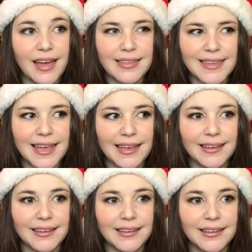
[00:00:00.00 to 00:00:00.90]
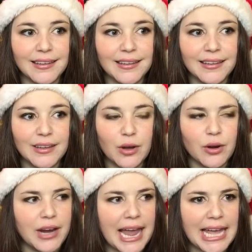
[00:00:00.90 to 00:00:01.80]
I think,
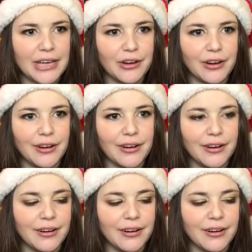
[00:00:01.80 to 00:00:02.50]
or a hanger.